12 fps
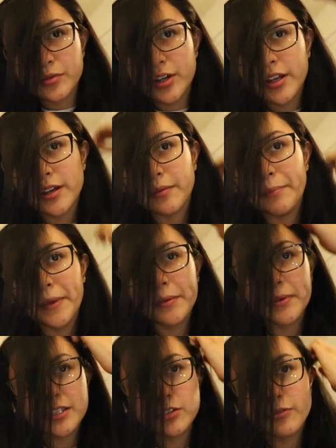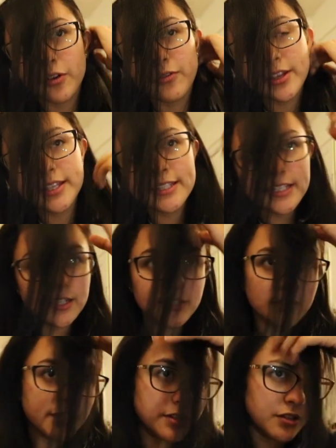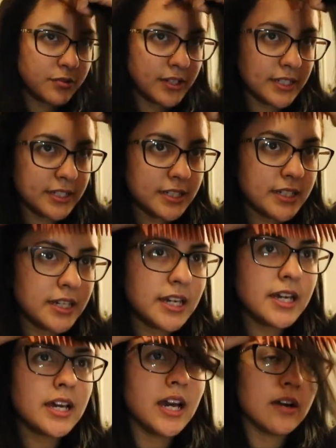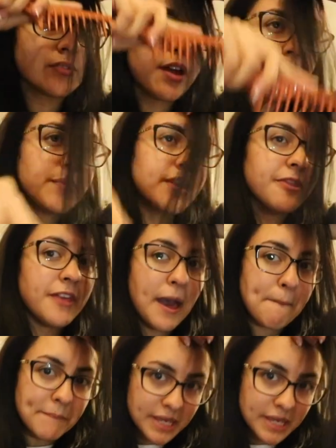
I'm trying to make myself over this year you know what I'm trying to be that